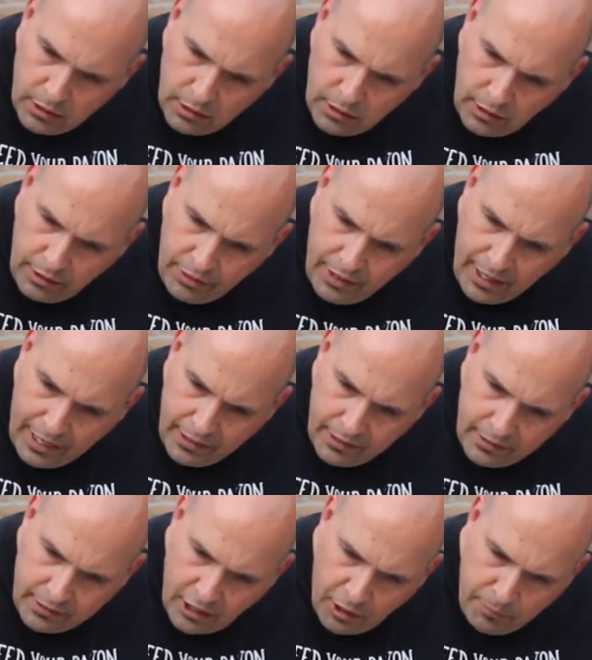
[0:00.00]
Look at that.
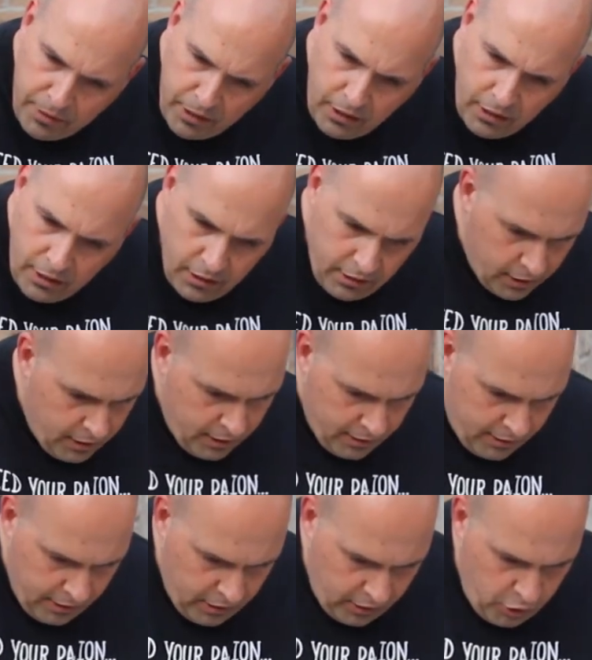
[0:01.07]
Tell me
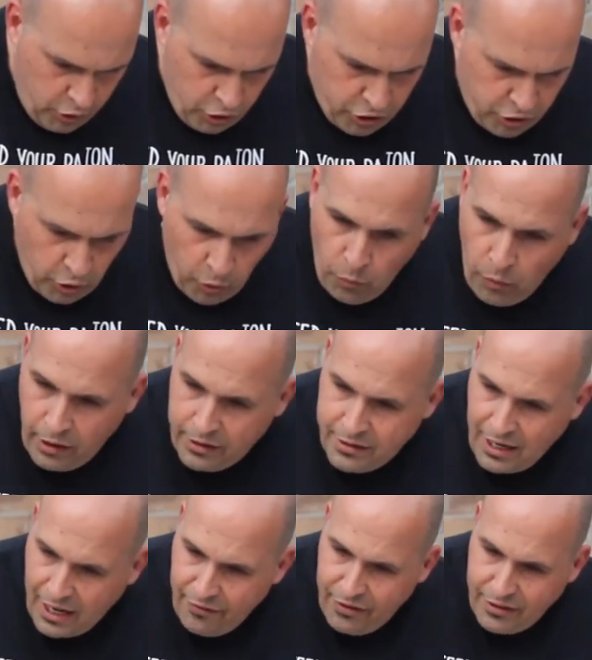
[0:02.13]
you just don't want to
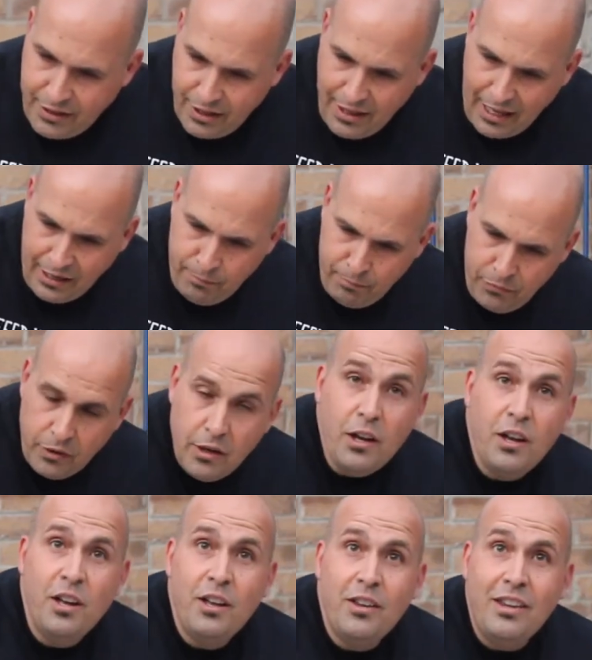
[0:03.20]
dive into
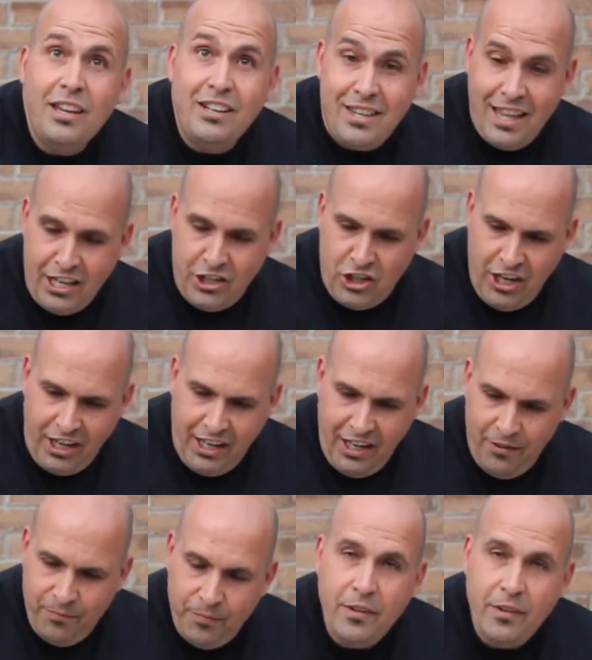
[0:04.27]
that chicken.